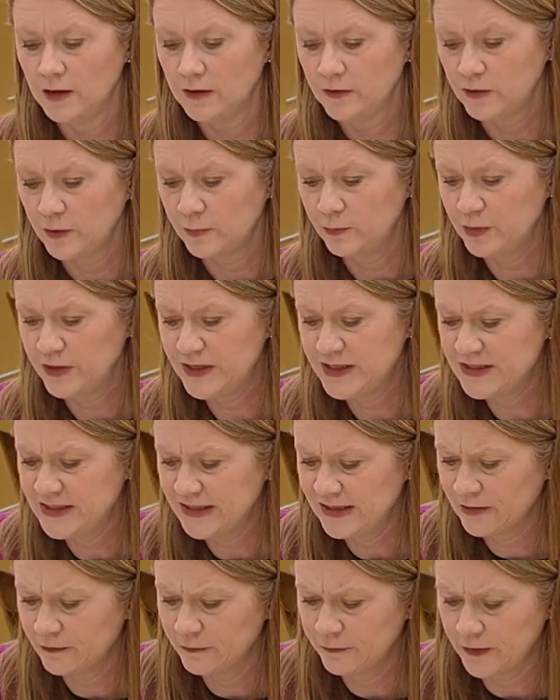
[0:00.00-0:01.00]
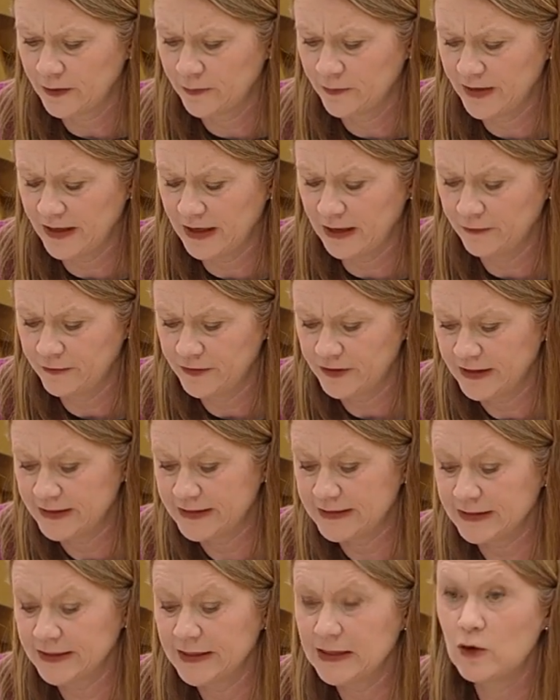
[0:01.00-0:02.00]
So I'm pleased to confirm that after a
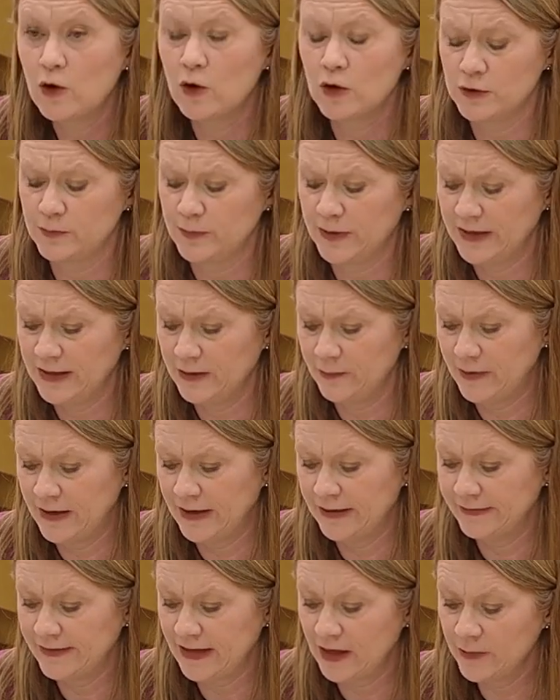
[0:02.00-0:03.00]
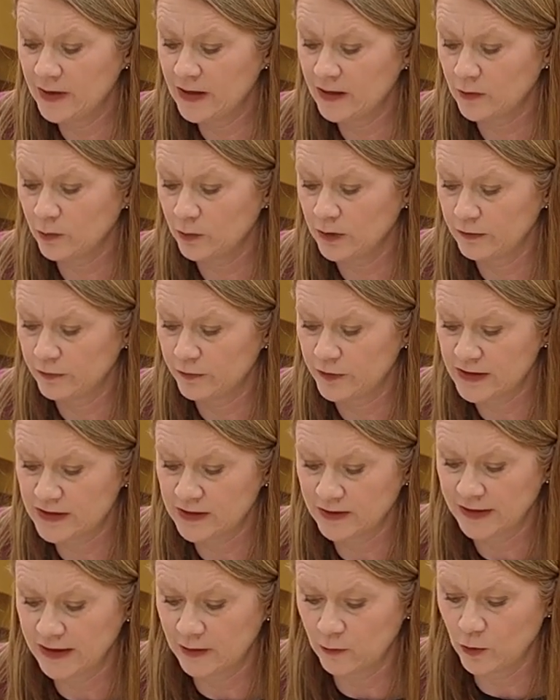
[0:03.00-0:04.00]
delay caused by the pandemic, we've
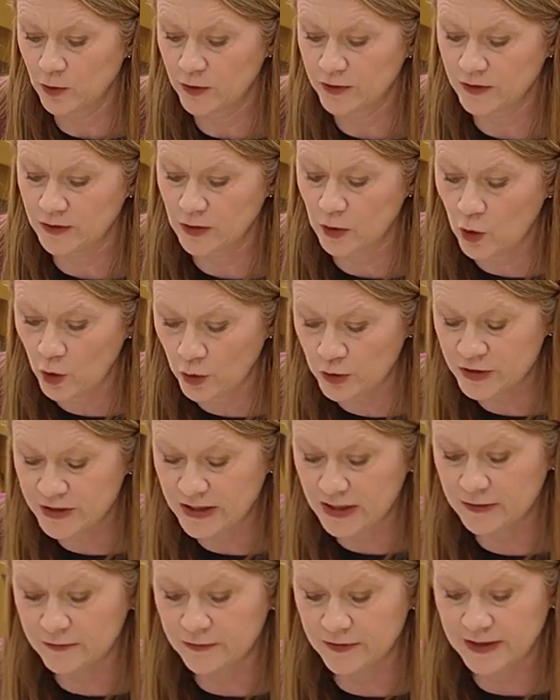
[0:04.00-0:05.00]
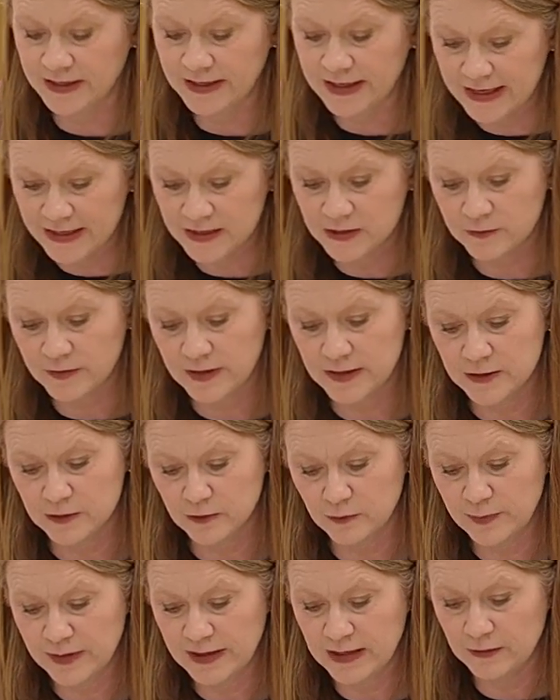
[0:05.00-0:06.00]
recently awarded the contract for the next phase
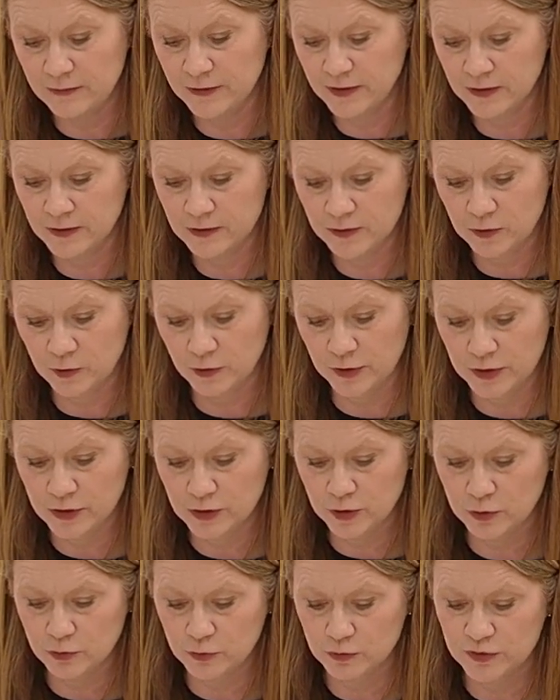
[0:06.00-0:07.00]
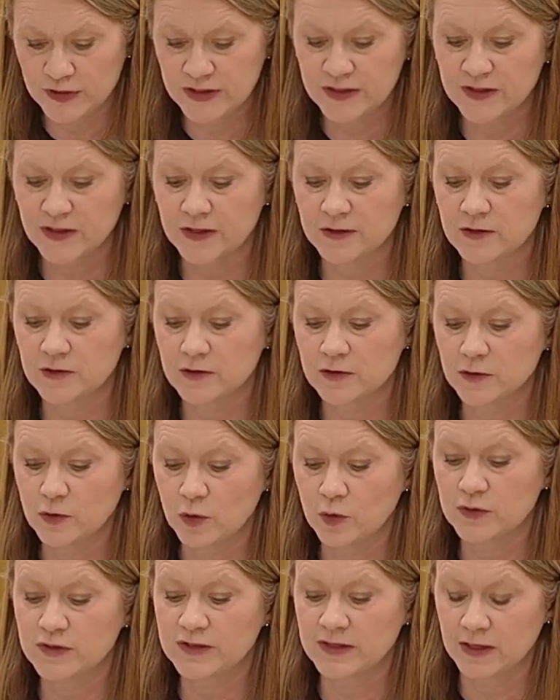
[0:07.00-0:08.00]
of behaviour in Scottish schools research to
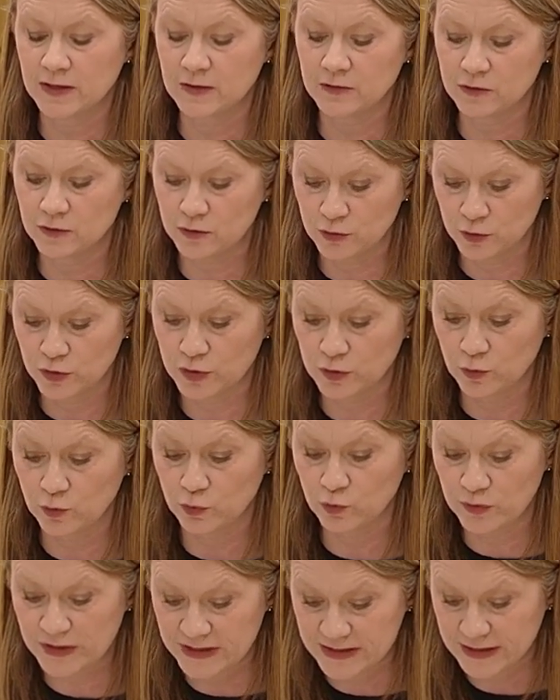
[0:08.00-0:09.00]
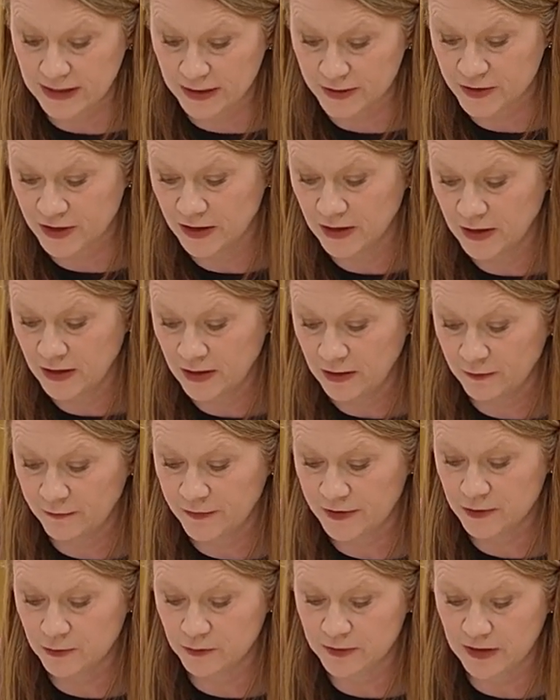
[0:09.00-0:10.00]
Scotsend Social Research.
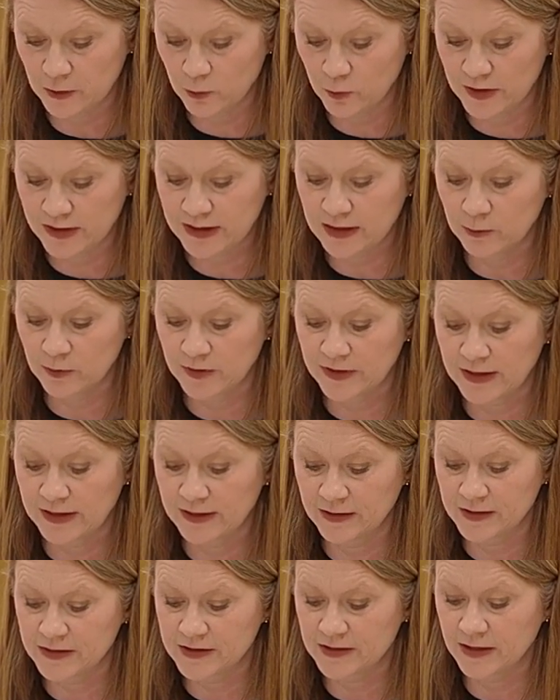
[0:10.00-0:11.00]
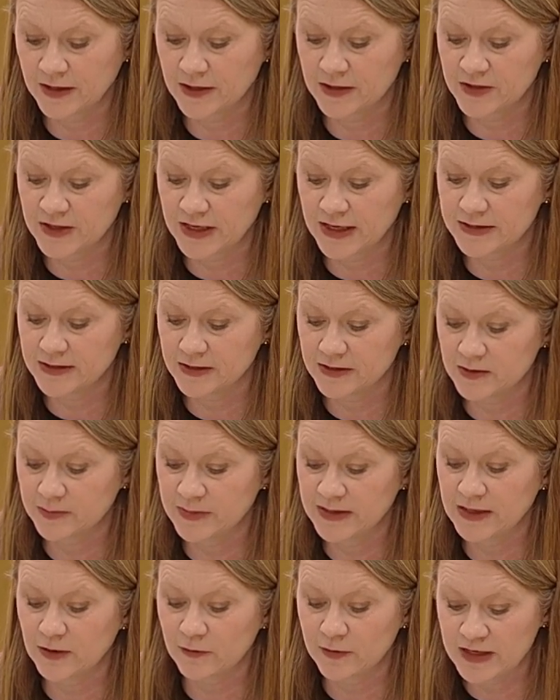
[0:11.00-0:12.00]
Officials are working with analysts and the contractor to
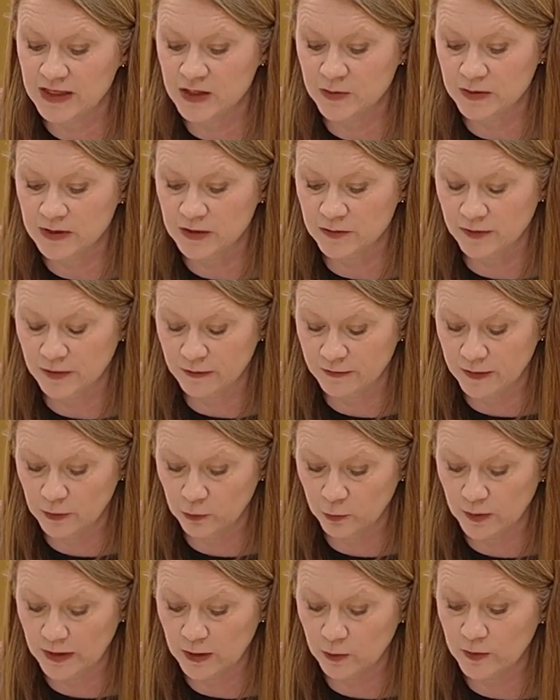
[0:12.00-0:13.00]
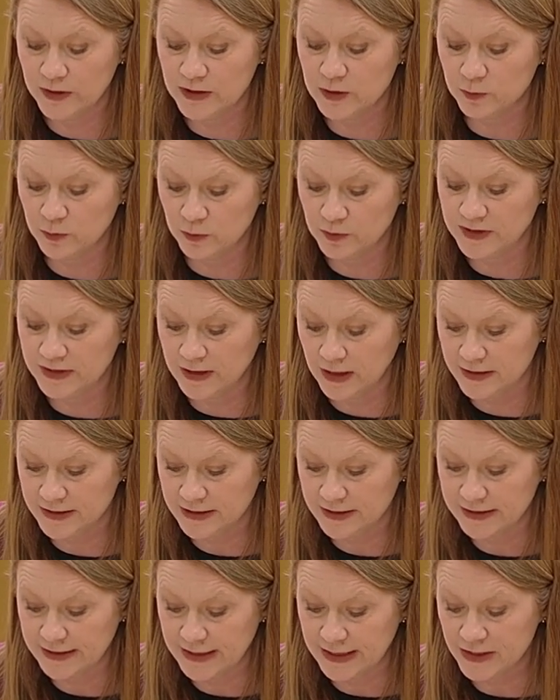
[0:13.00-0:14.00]
make arrangements for the fieldwork, which will
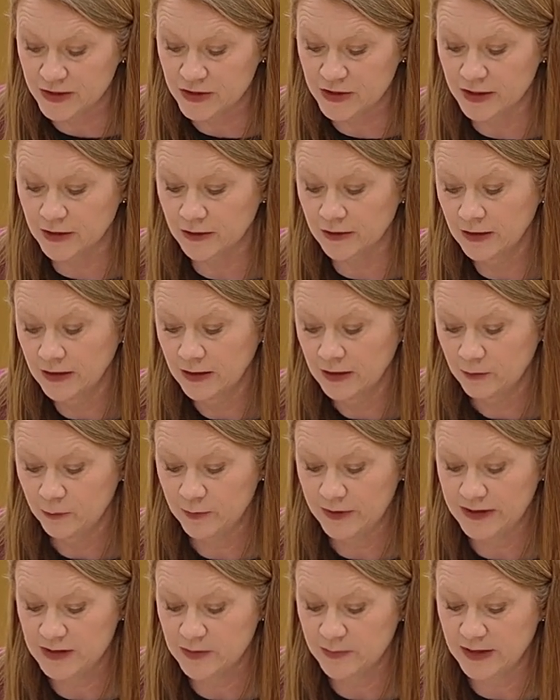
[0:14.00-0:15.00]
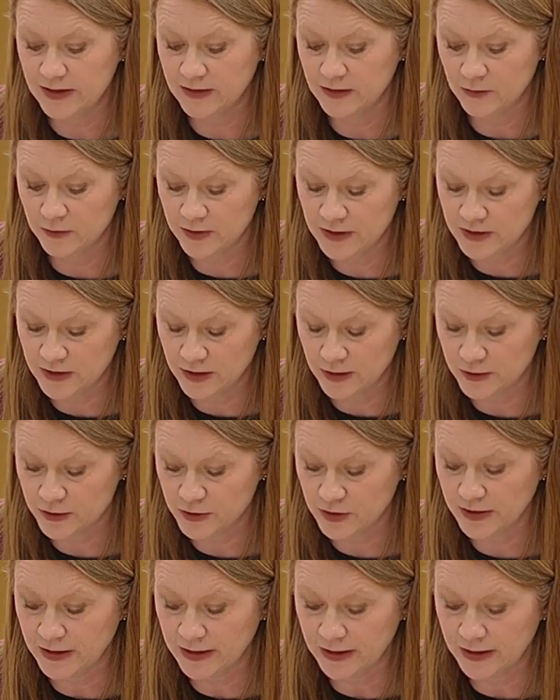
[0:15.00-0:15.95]
start next year. We expect the research